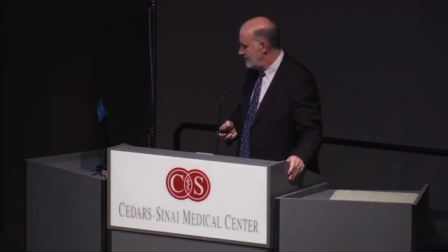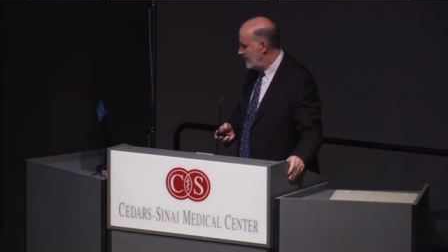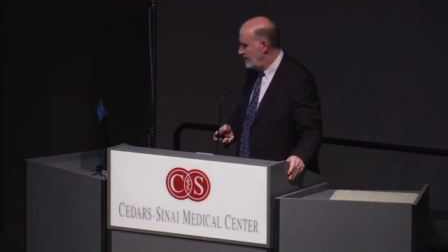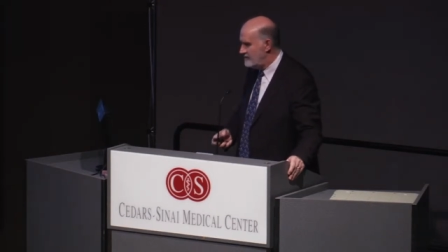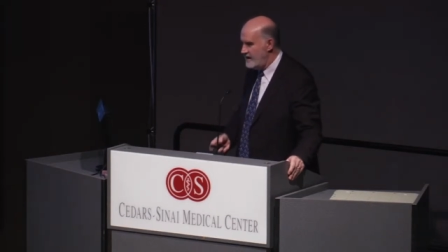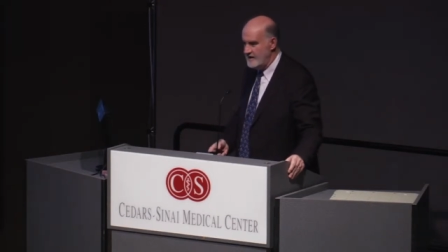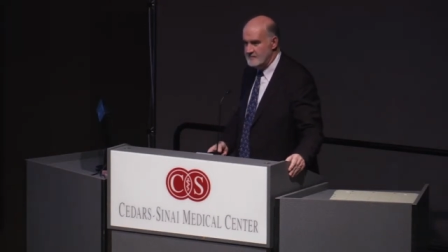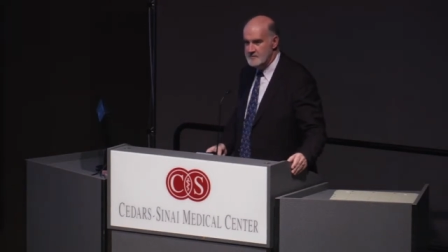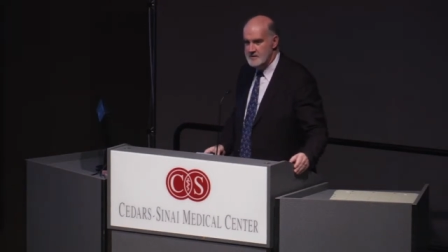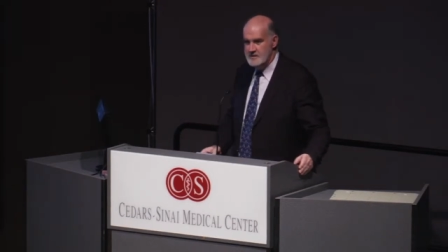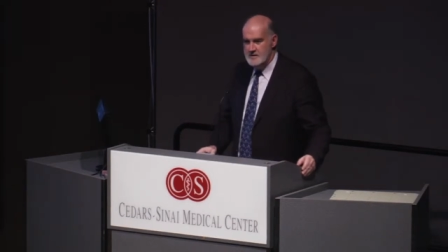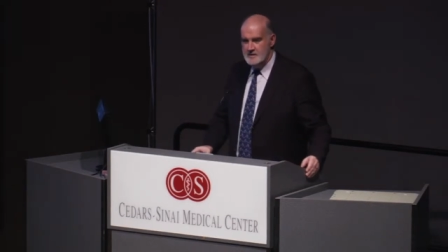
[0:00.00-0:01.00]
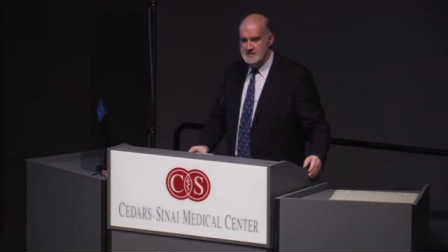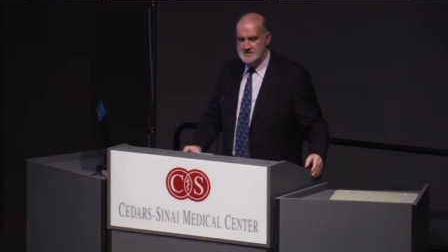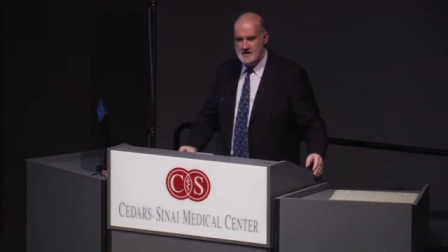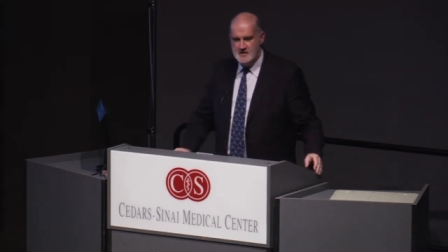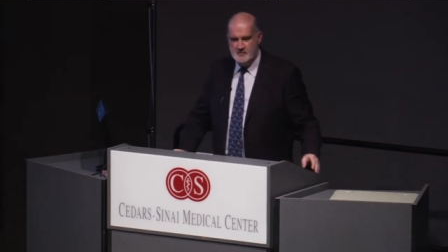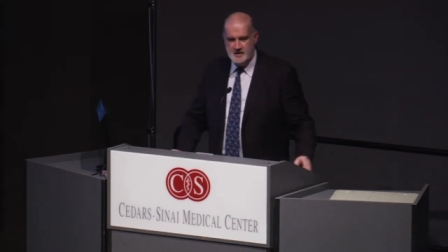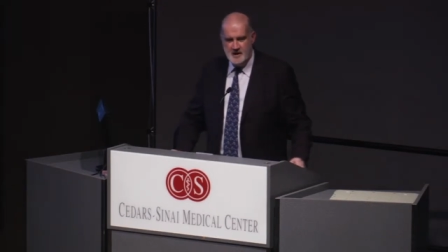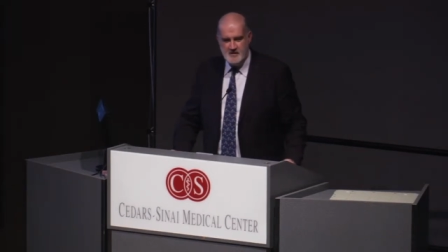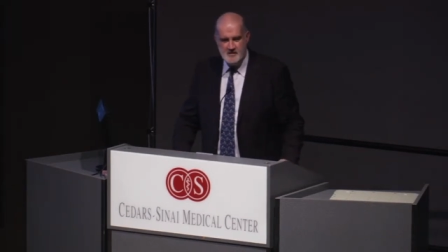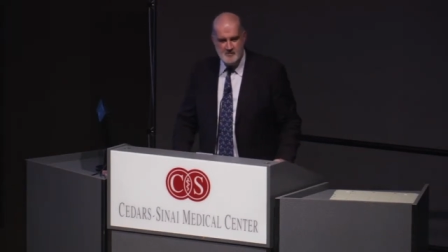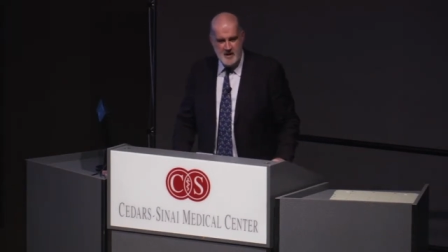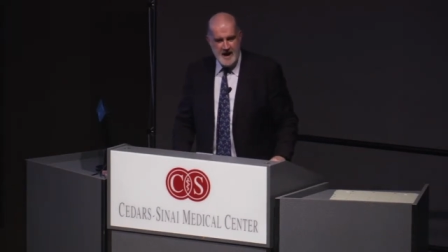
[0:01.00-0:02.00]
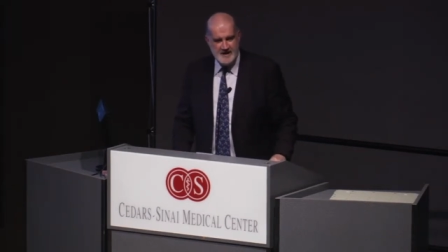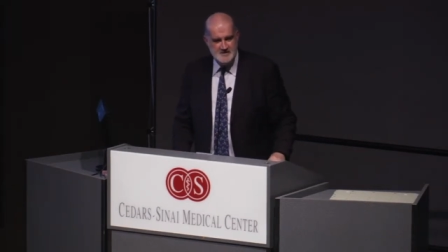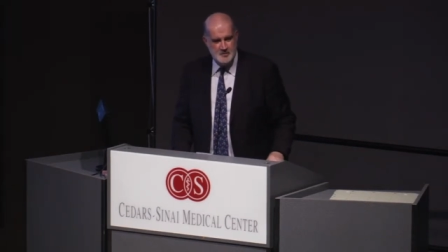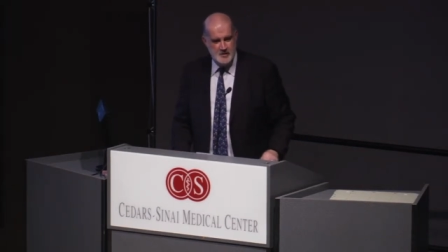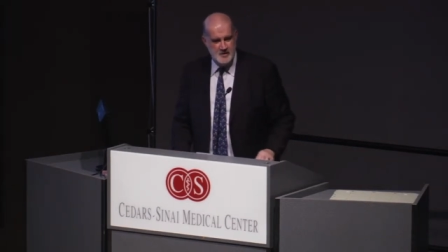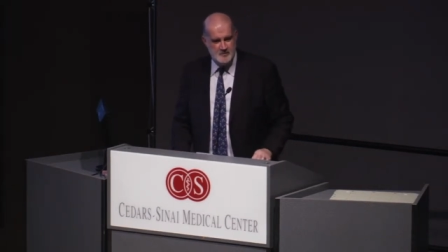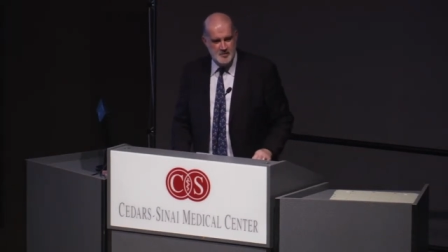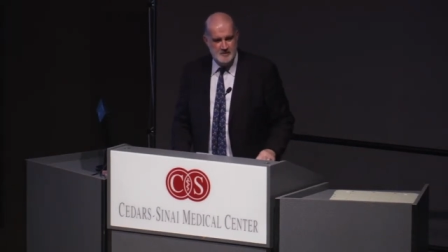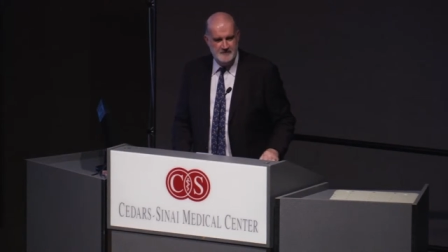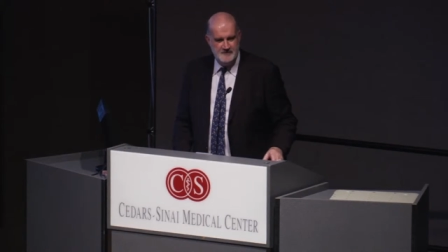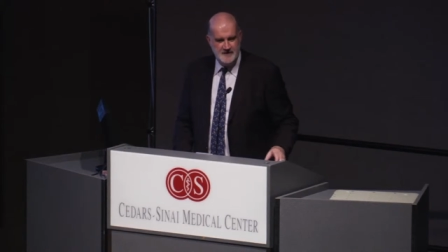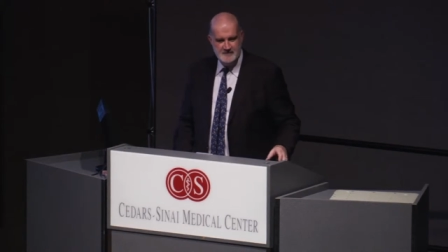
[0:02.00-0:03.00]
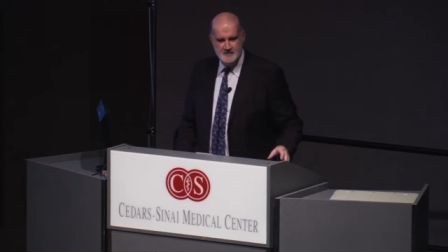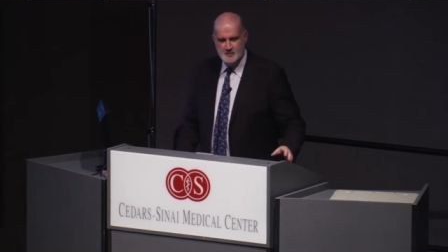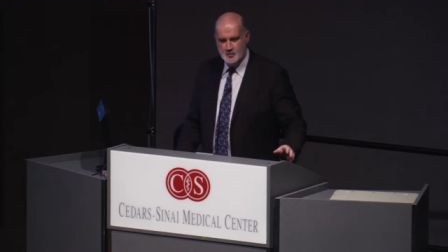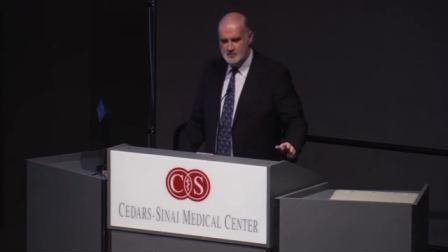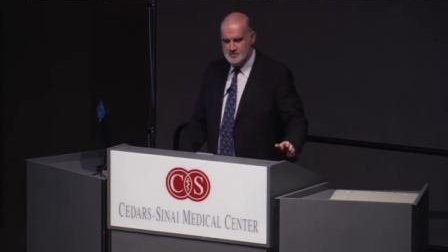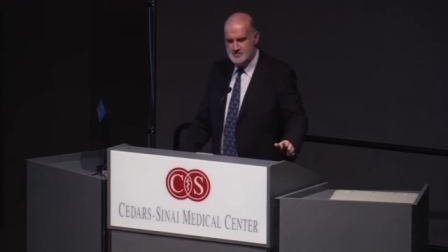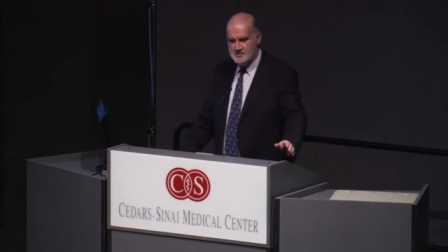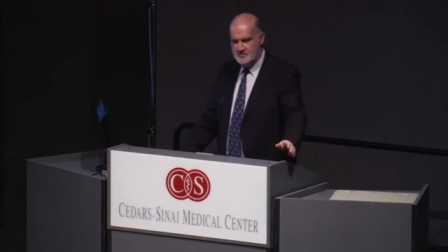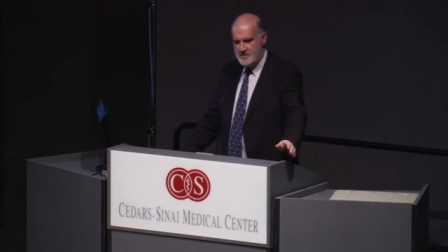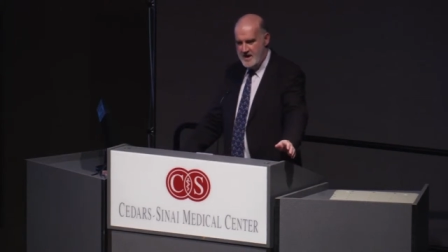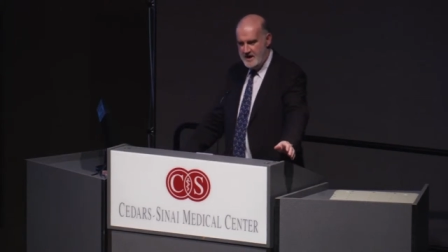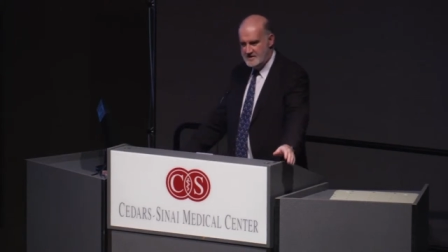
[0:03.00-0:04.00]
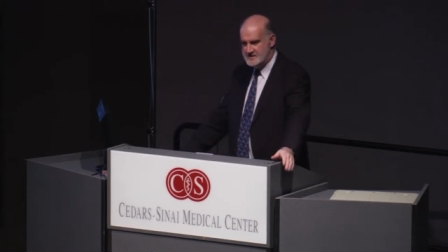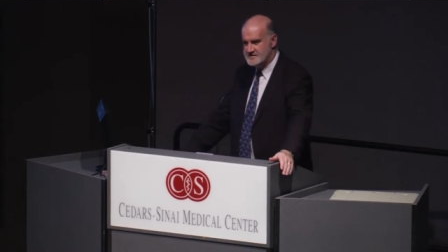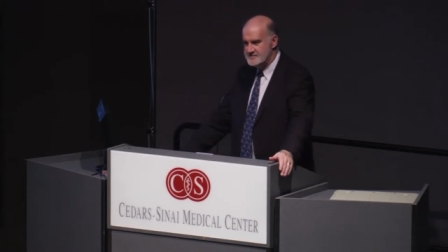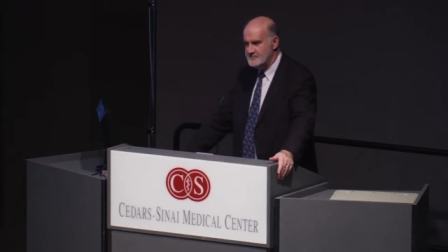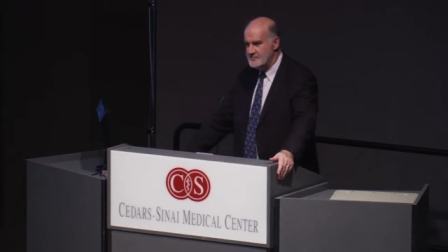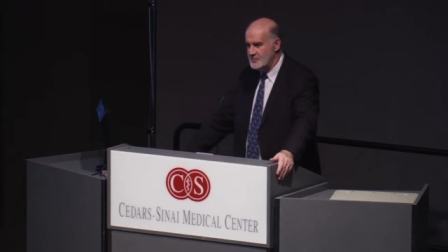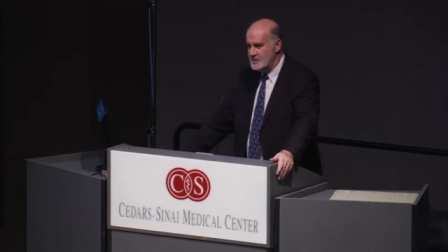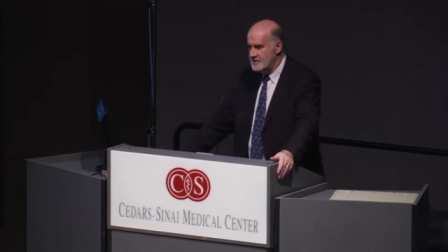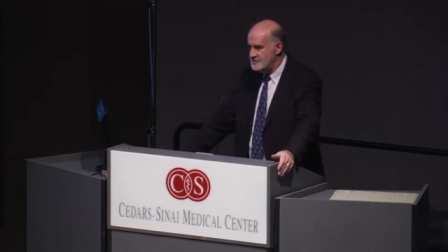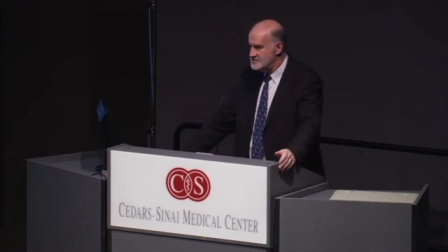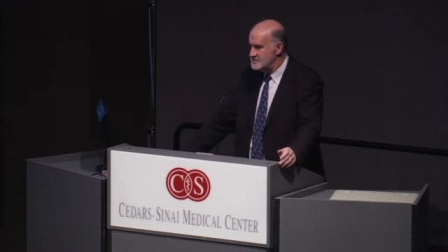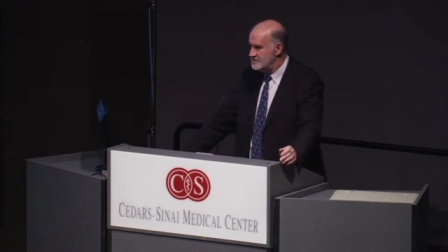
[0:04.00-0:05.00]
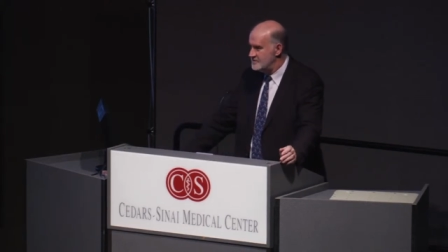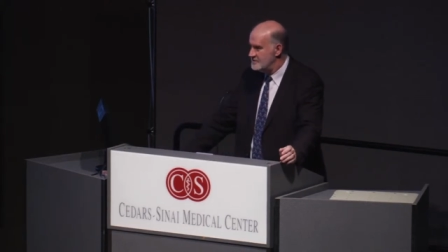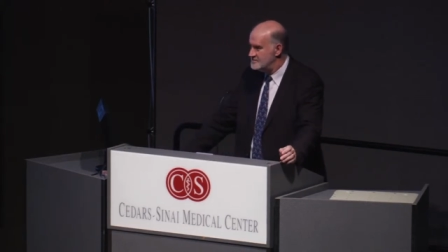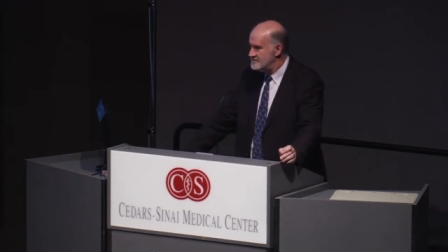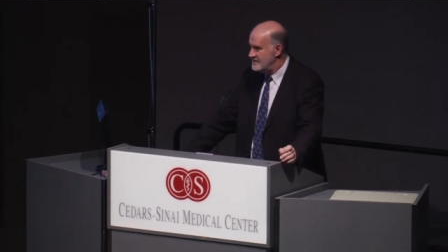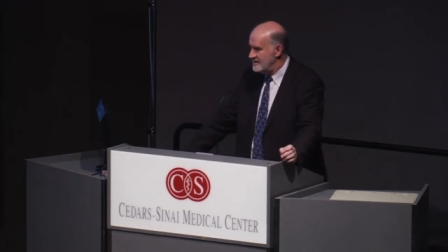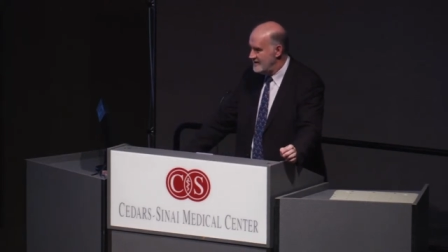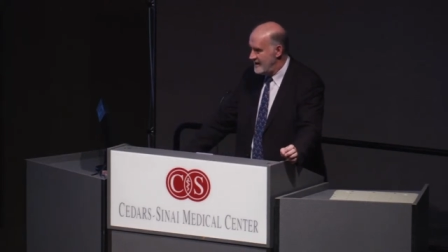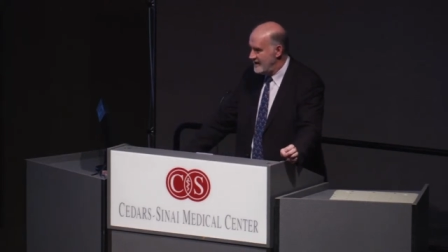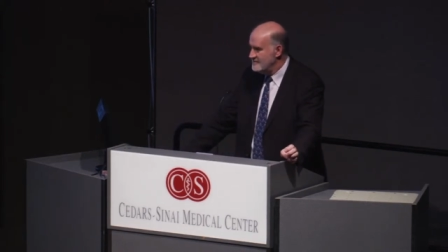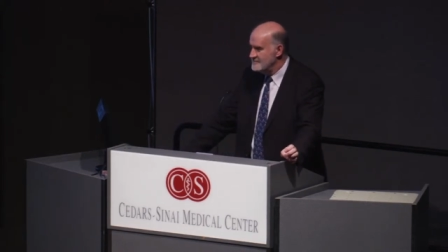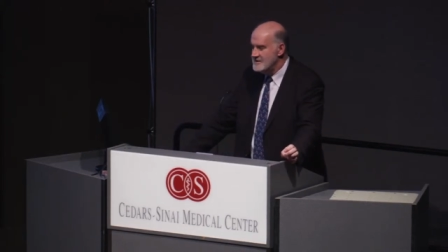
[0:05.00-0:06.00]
Okay, so we're going back to when Bob Figlin wore short pants when he was at UCLA.